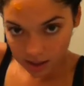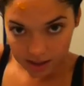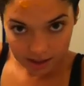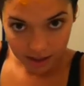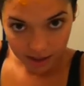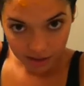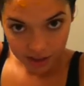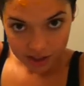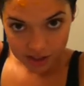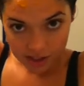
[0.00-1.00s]
It's gonna
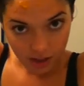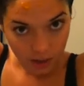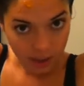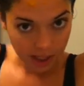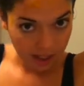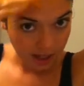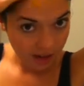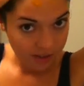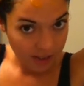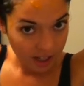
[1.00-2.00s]
feel so good
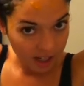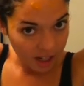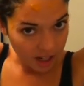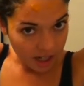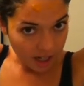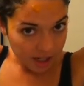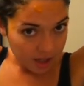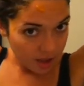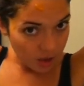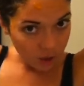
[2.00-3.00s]
after.
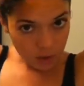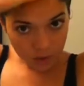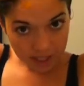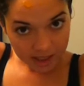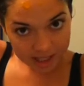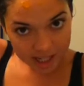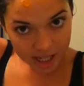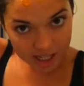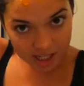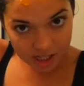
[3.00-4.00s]
So what I
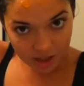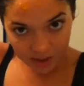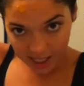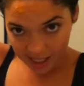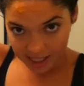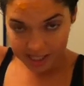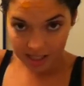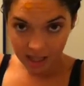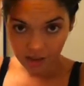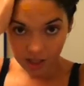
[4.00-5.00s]
suggest doing is
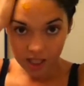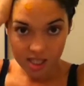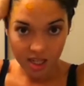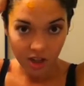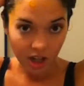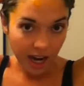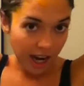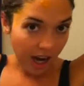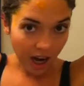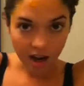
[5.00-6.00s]
leaving this in your
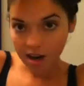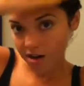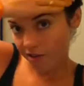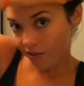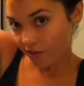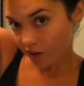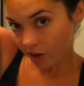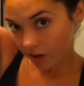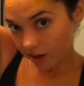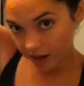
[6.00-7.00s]
hair
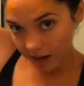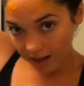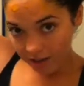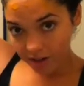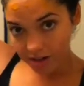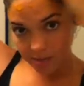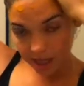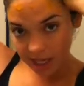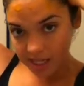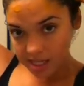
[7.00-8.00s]
for 30
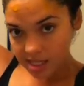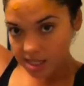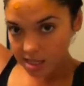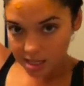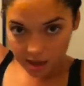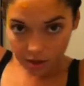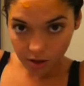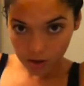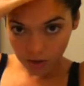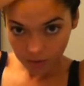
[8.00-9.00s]
minutes
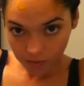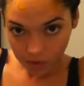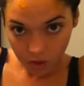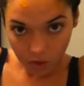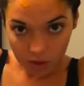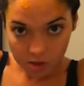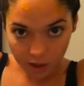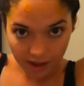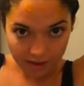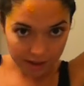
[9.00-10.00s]
is
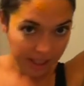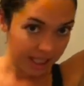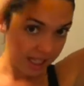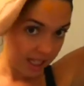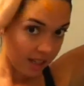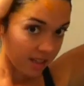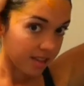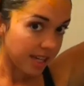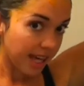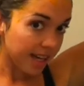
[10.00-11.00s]
what it really
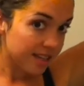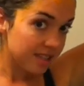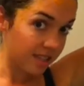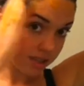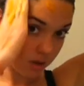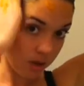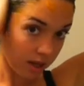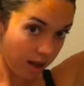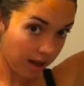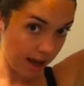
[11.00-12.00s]
takes to soak it
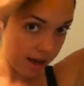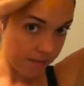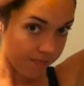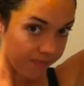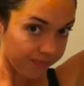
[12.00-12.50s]
all up.